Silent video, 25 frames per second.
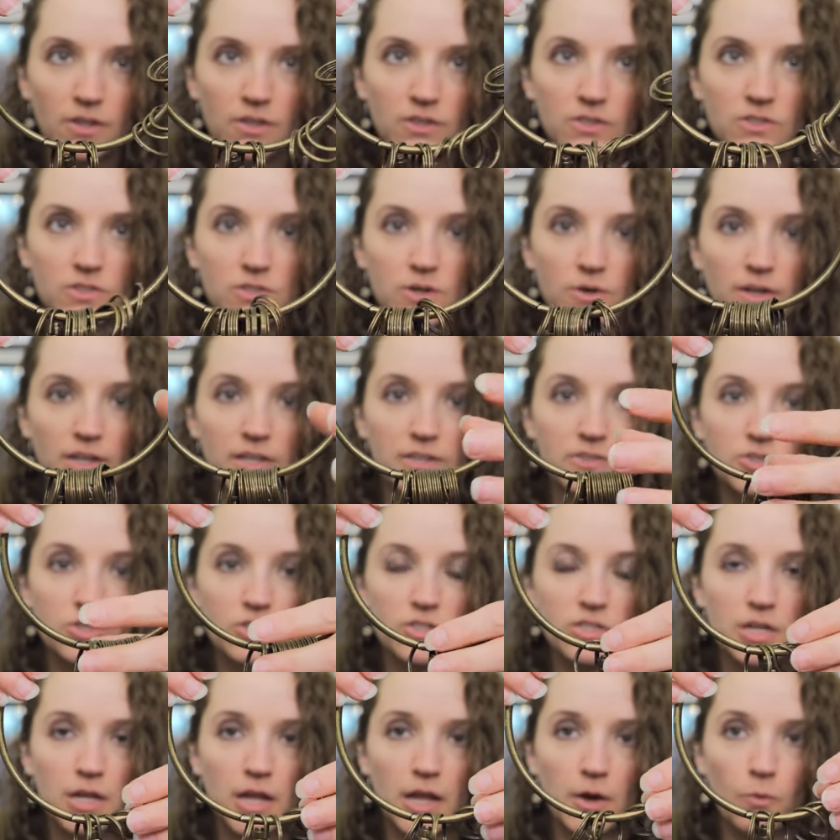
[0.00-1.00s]
So it's
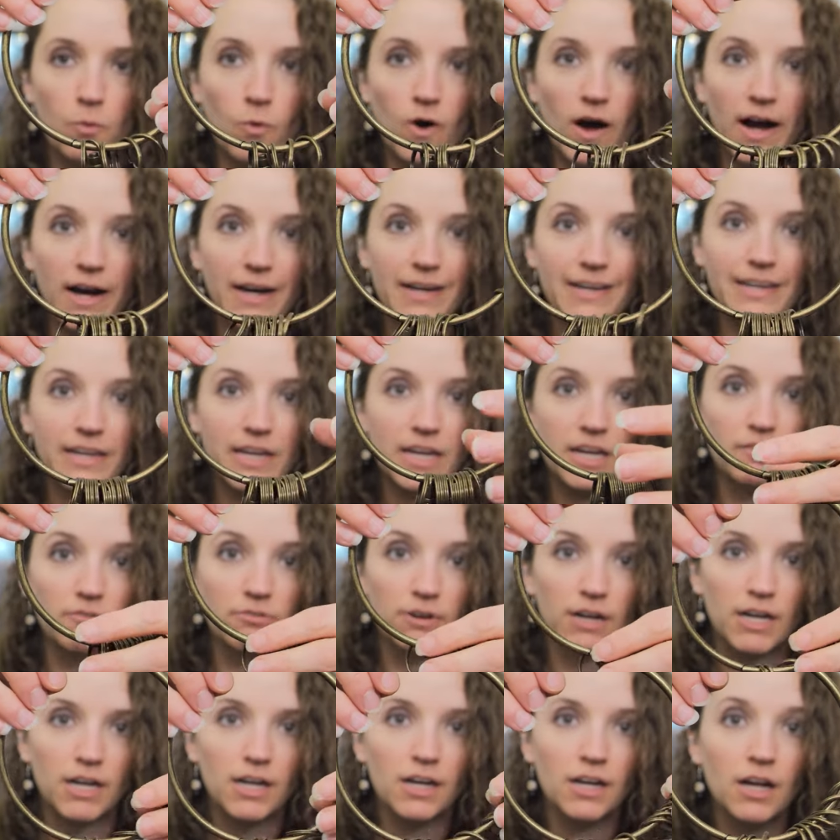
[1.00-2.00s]
just a wide key
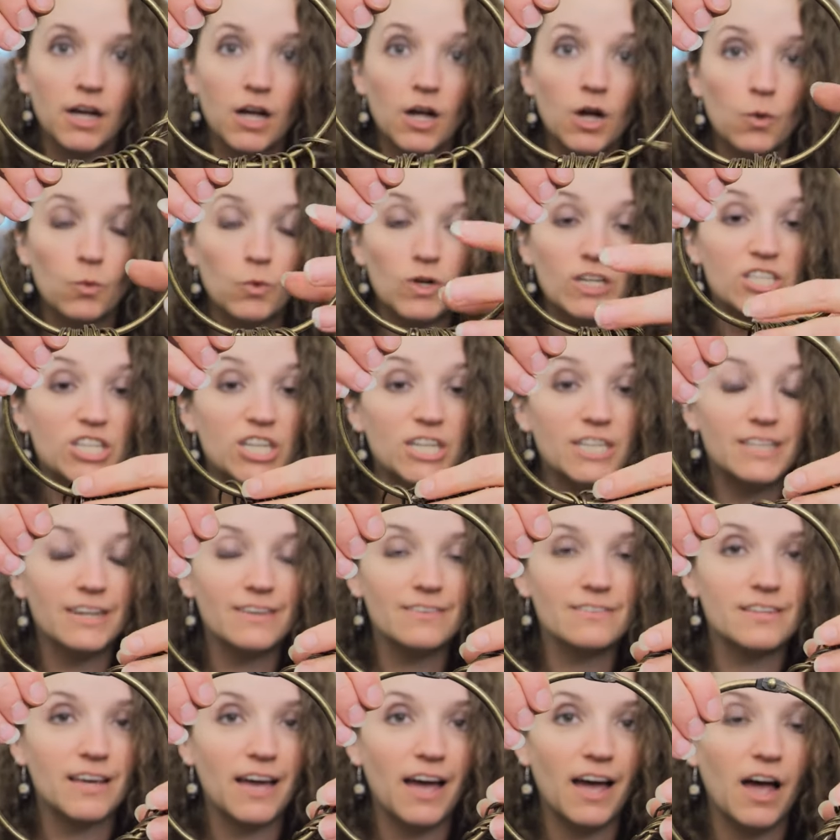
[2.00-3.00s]
ring, which he
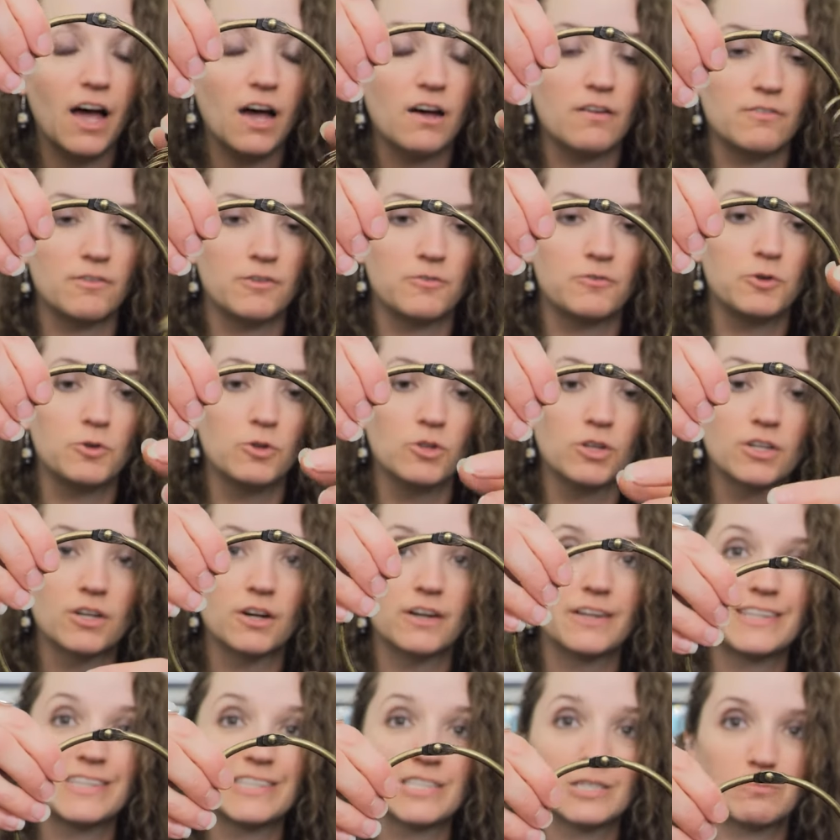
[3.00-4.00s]
does have. If you look
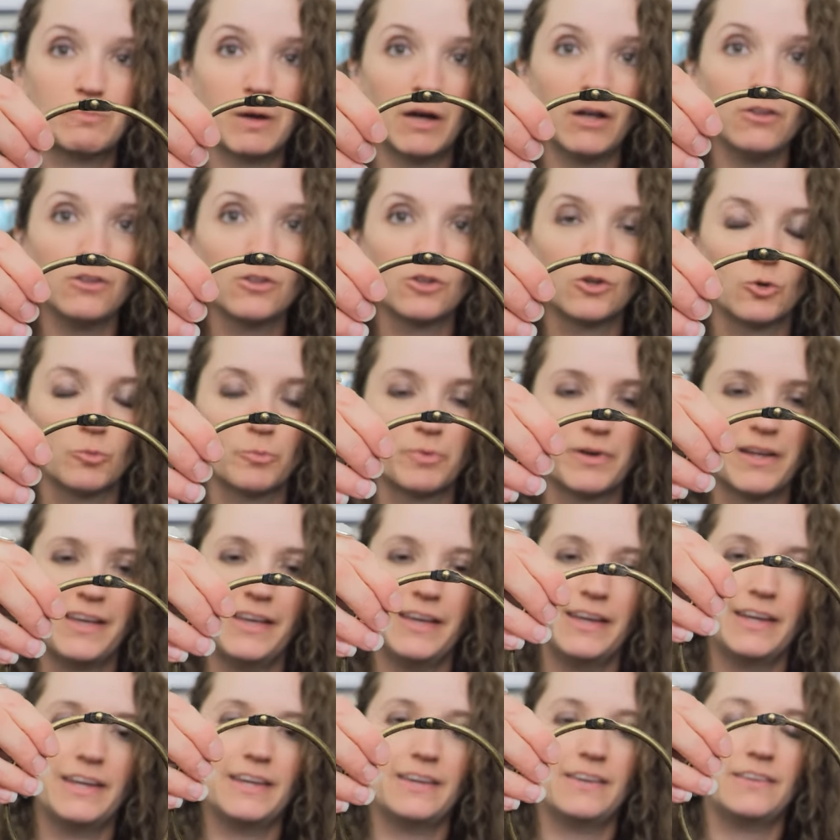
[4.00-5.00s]
on his belt loop,
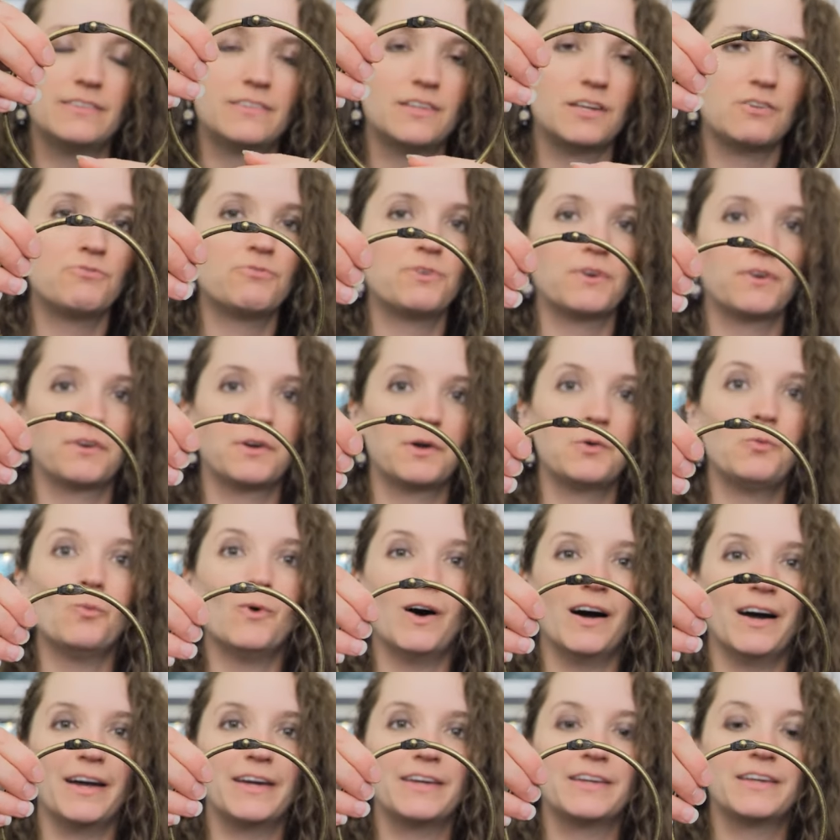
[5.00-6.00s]
it is a very
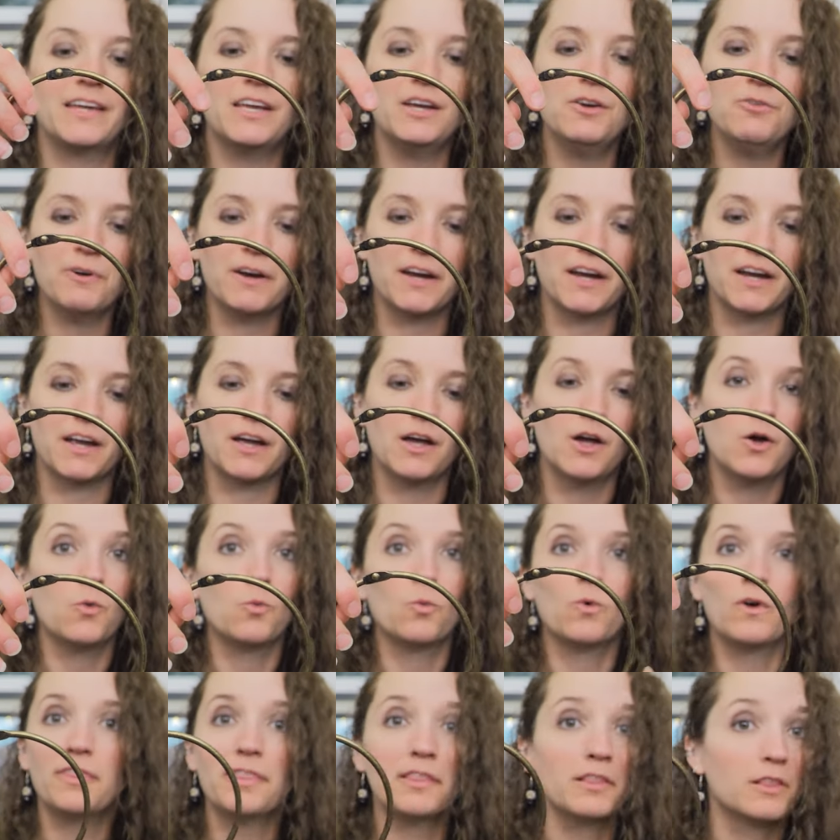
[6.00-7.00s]
wide key ring
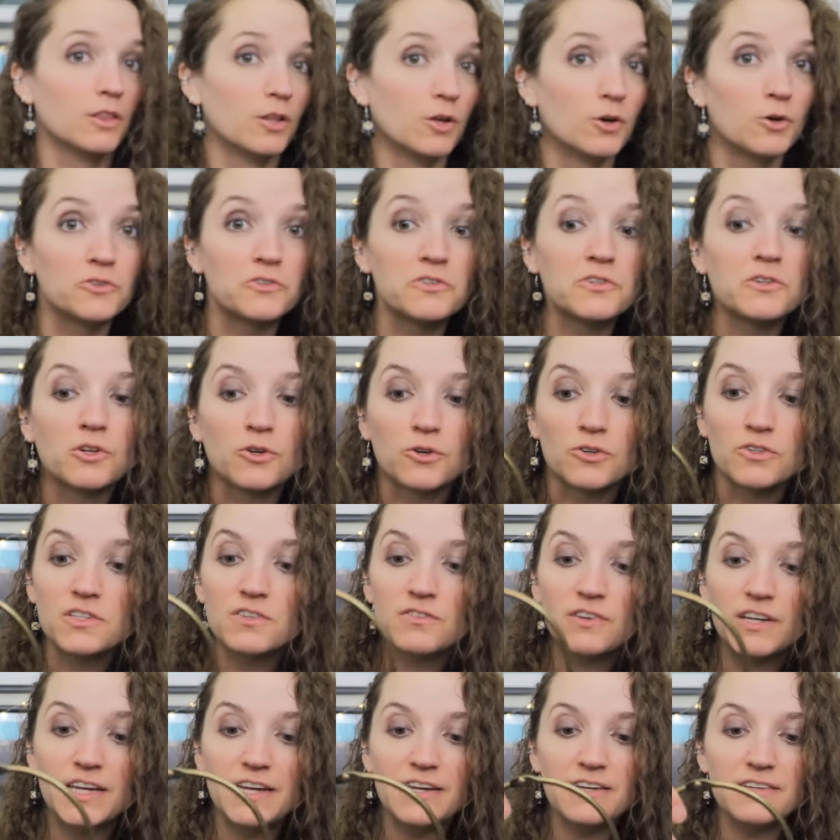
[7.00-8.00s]
with loads and loads
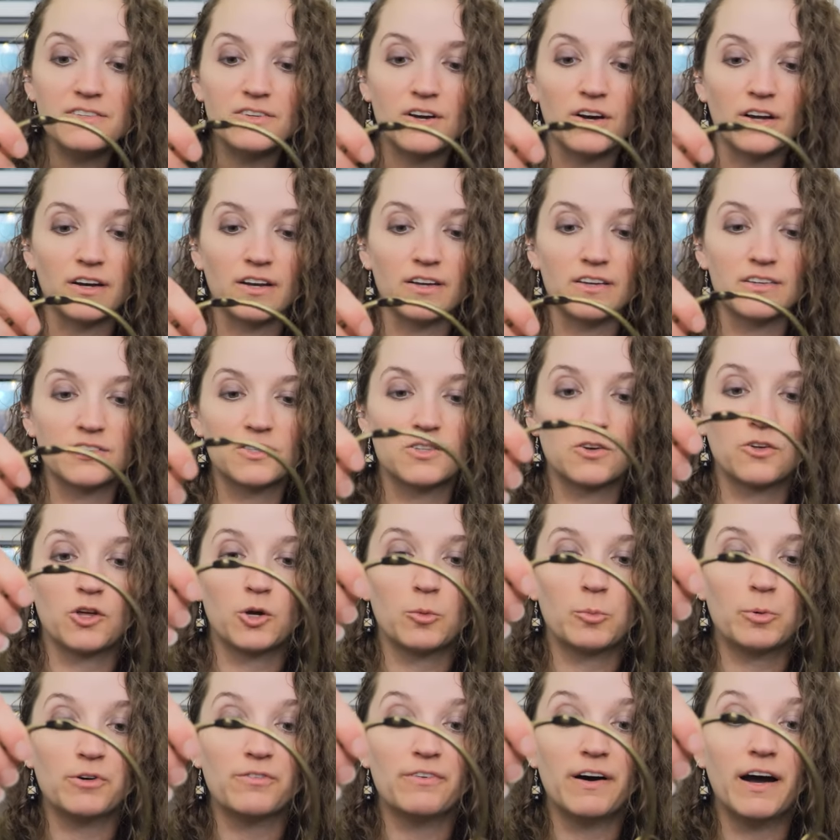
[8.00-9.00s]
of keys on it. So
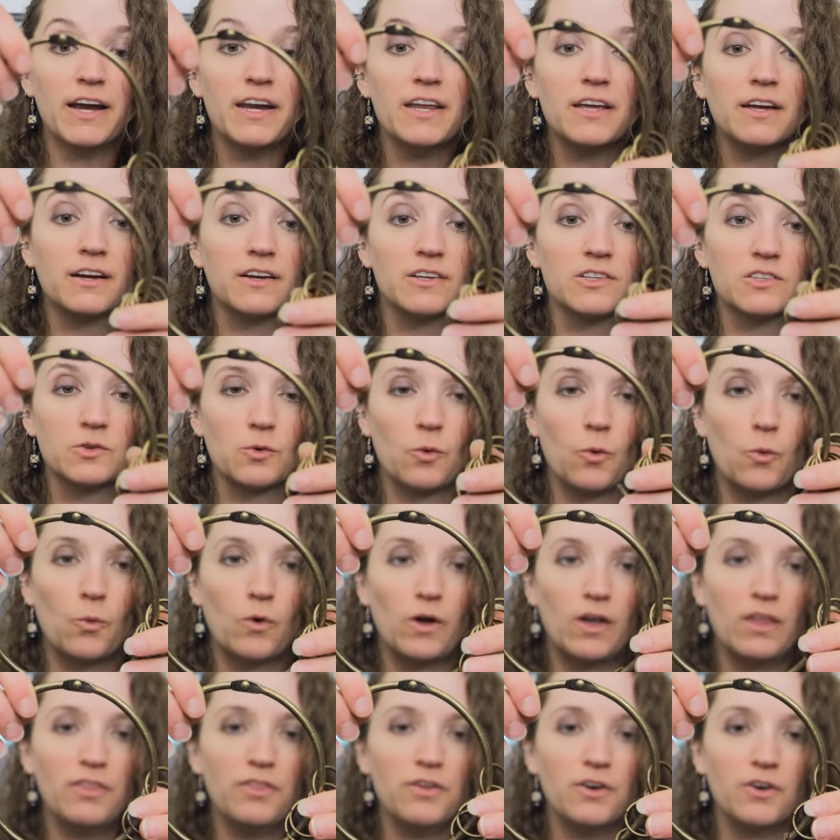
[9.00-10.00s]
they're providing us
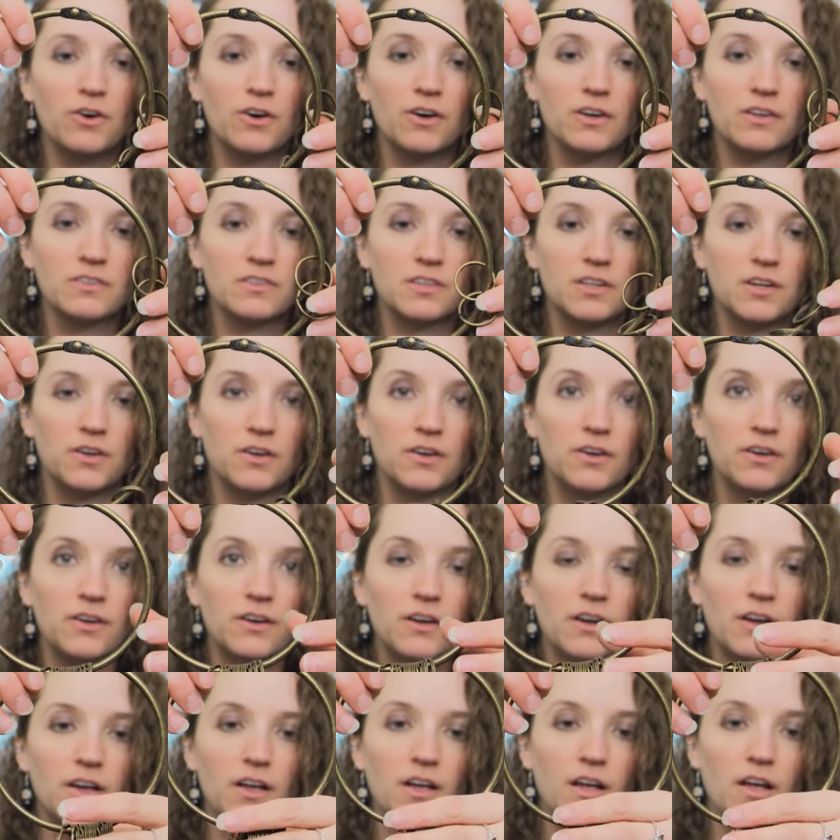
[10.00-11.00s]
with the hooks
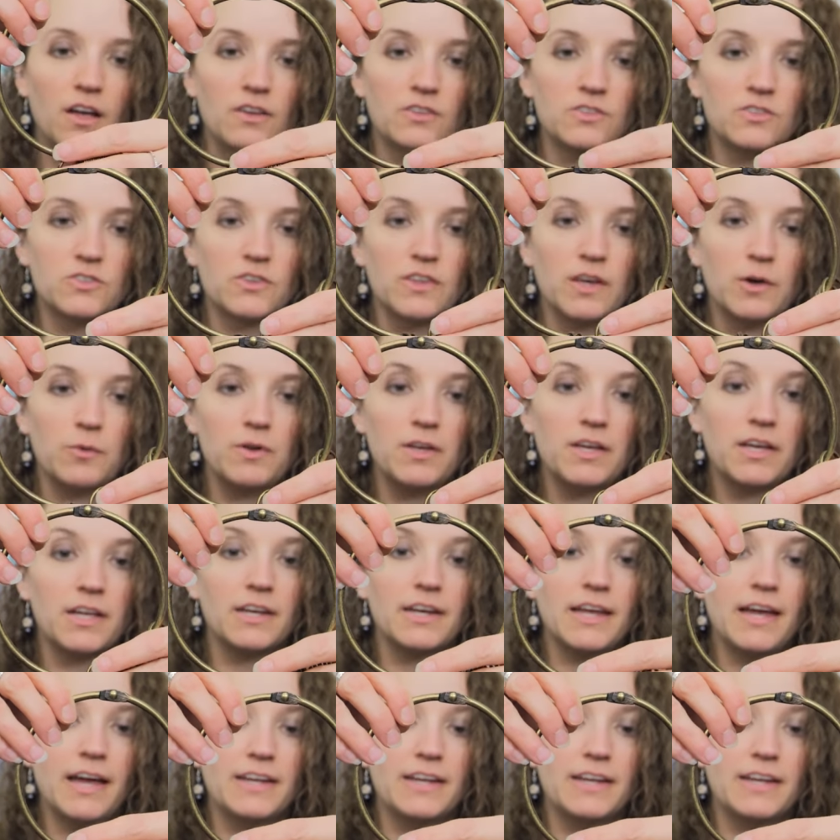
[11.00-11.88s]
here, so that we can